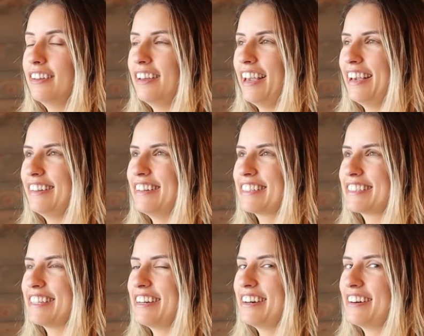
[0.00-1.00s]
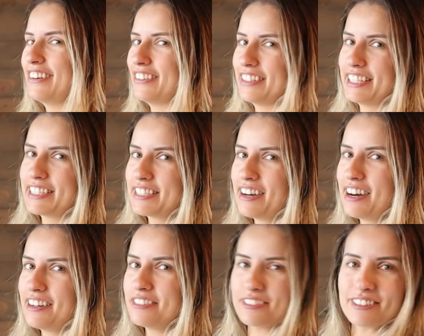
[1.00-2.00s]
Hey Alexa, all lights
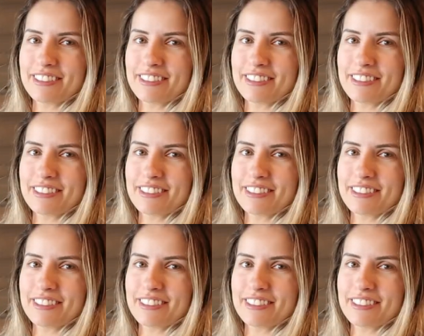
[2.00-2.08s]
off.